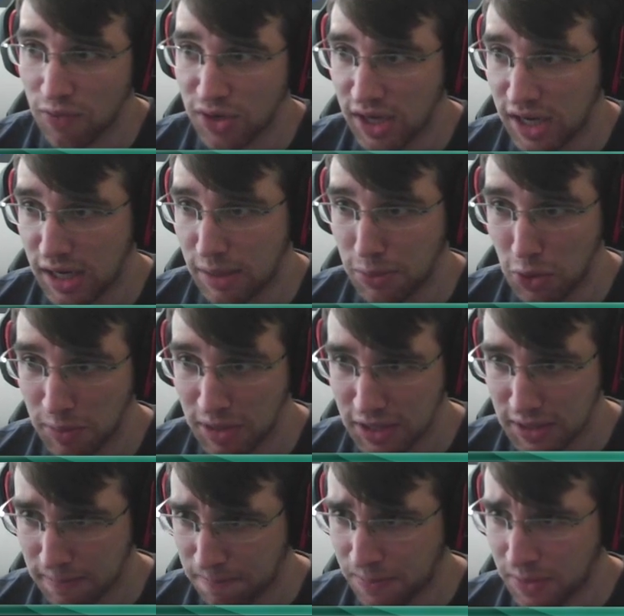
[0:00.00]
in a
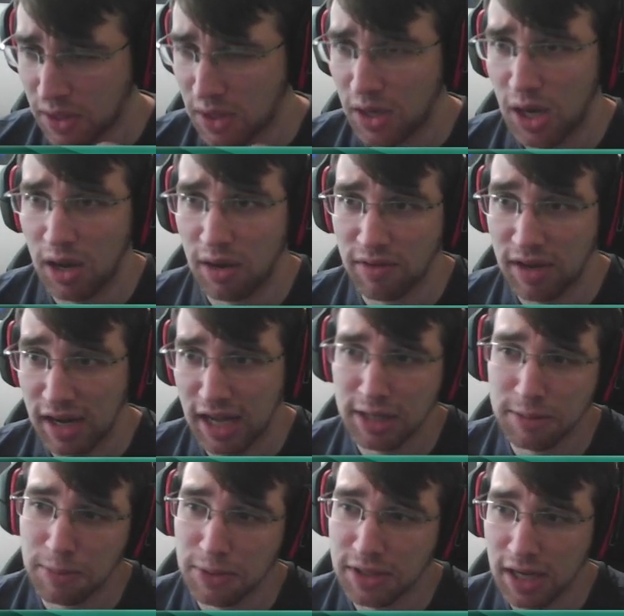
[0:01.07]
moment. I've got
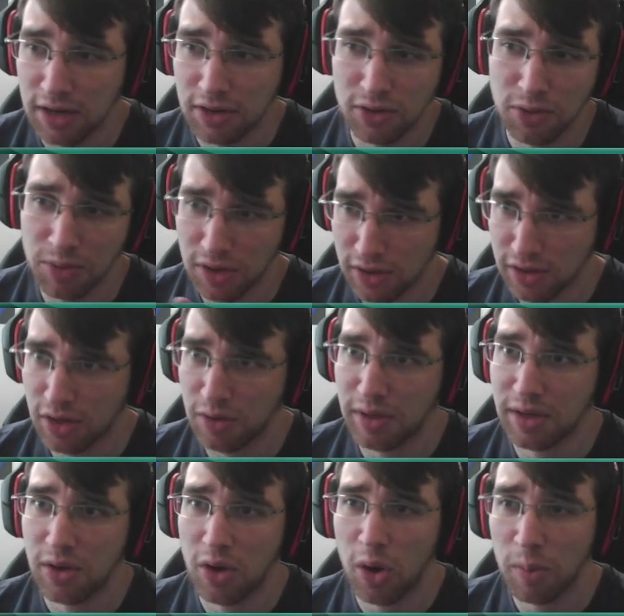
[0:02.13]
Esper Sentinel, we all know
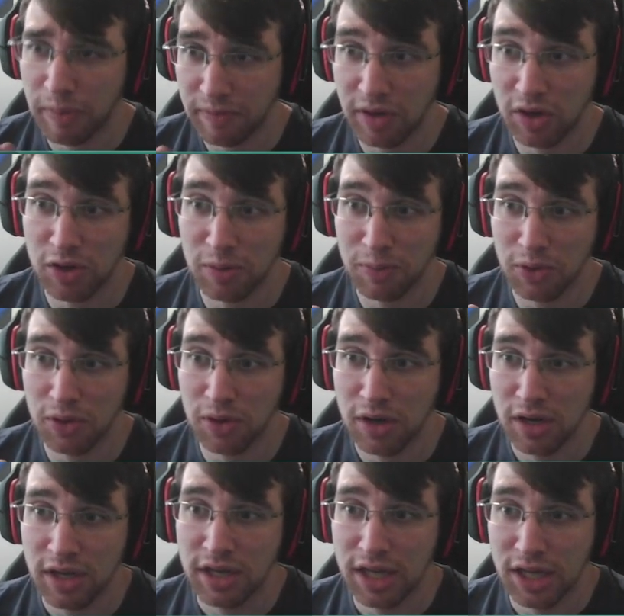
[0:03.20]
it. Hope of Girapur
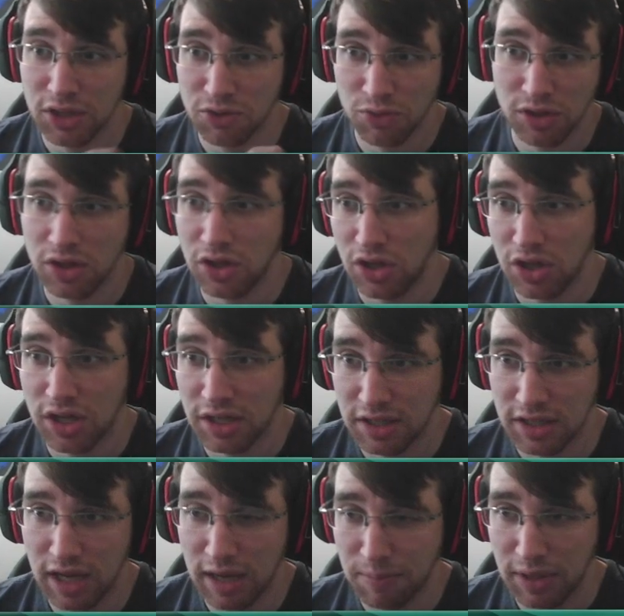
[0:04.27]
is really good at
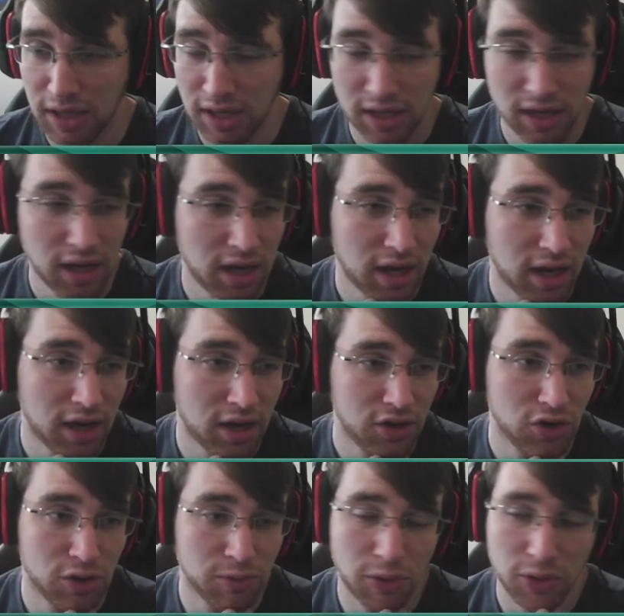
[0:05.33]
stopping
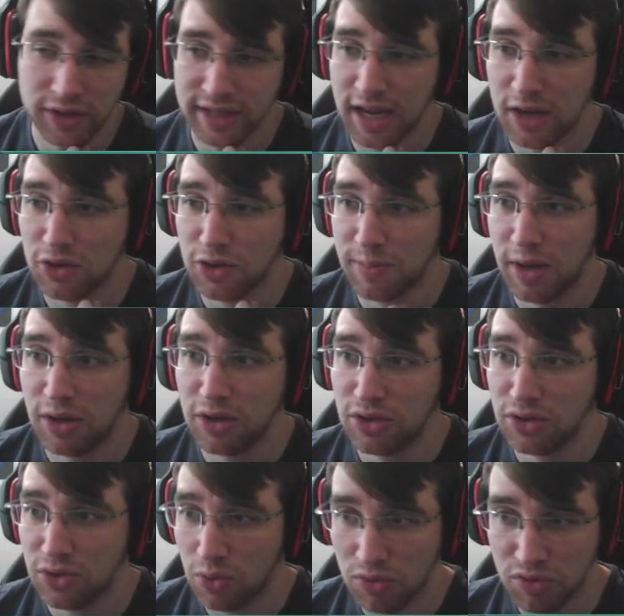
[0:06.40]
your opponent's counter
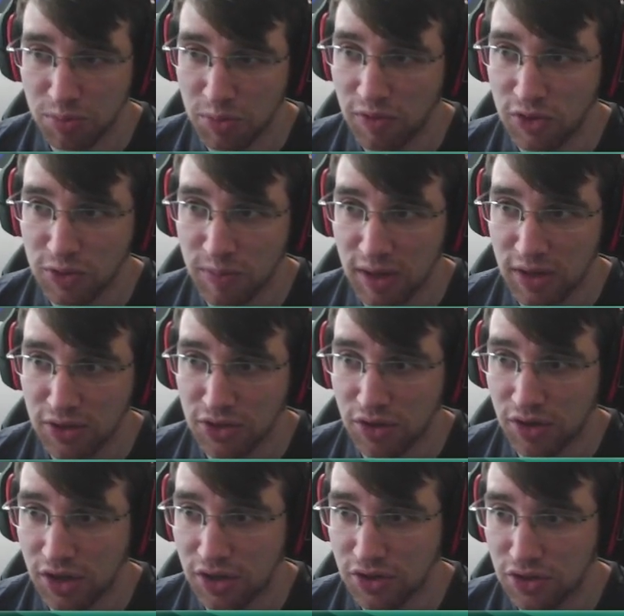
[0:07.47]
spells or removal spells
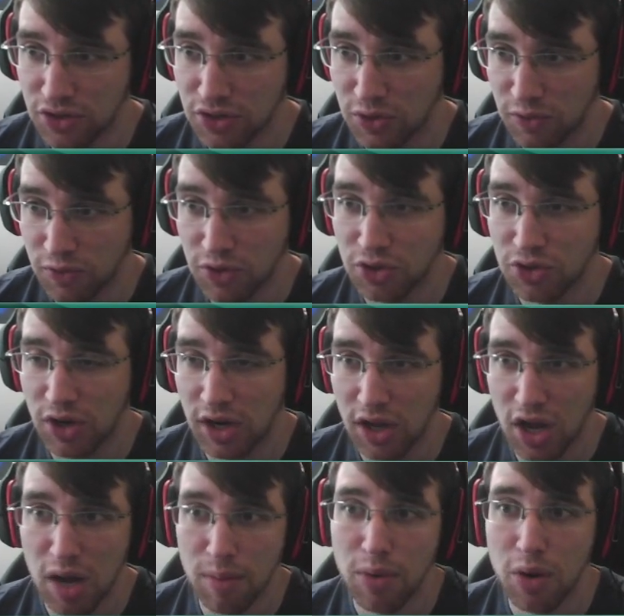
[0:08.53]
during your turn. So if you're trying to
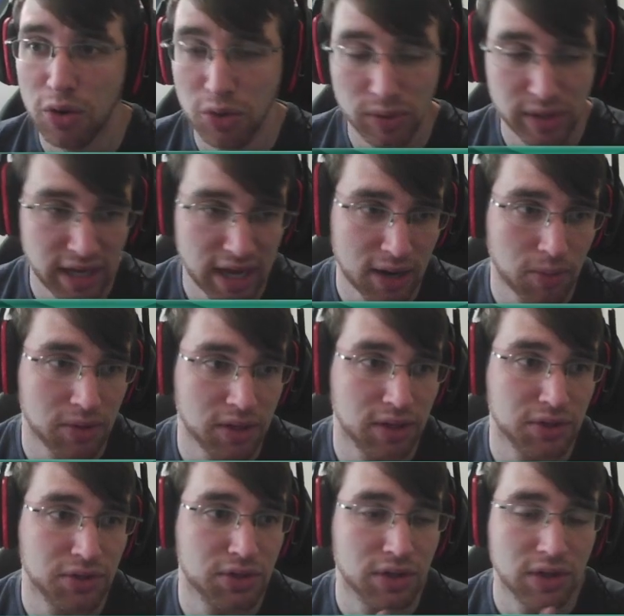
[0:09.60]
combo, you attack with
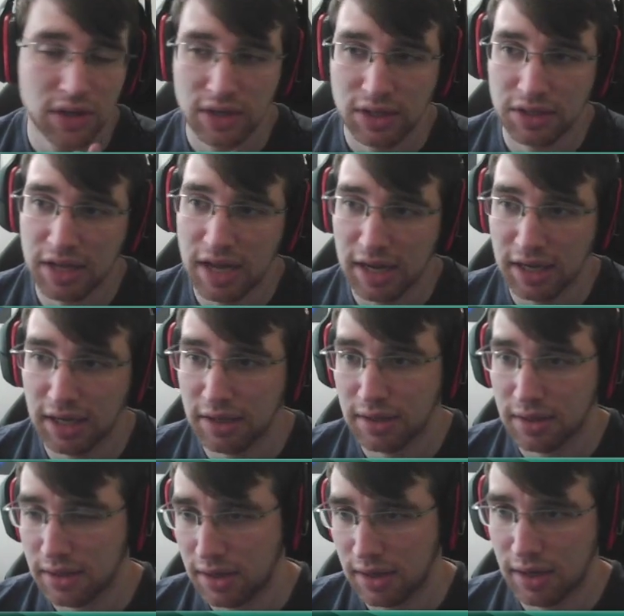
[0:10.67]
this, sack it,
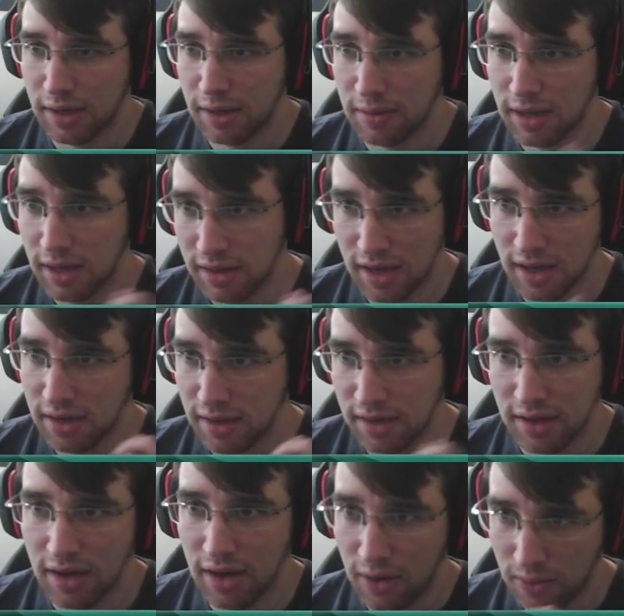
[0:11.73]
and then
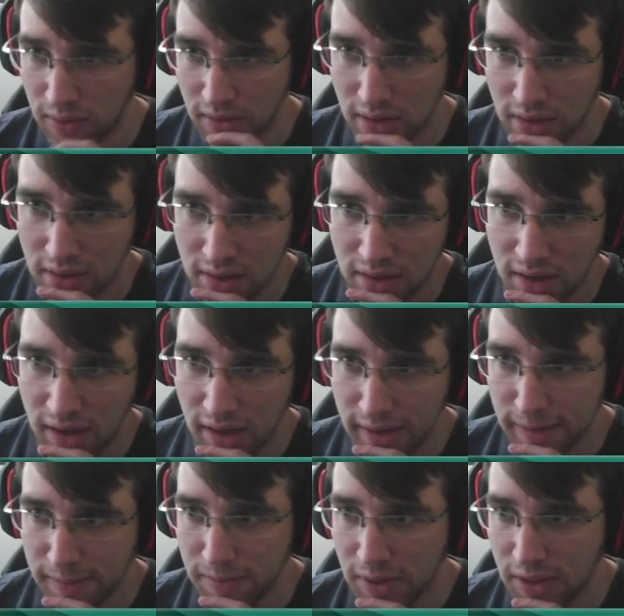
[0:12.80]
you
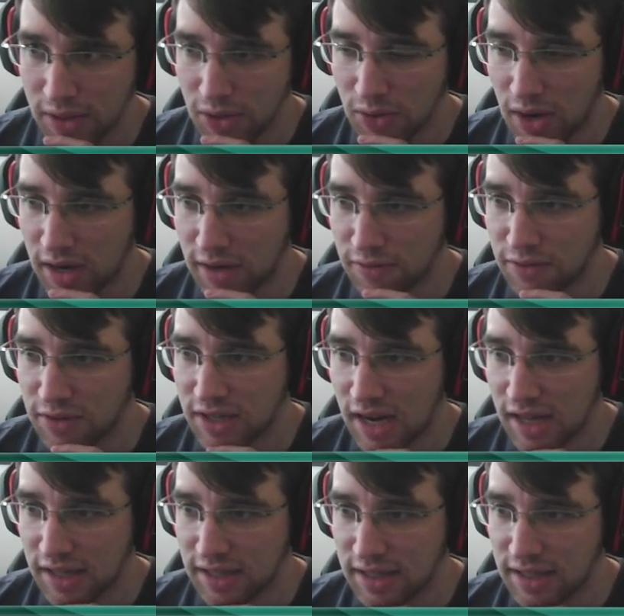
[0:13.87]
kind of silence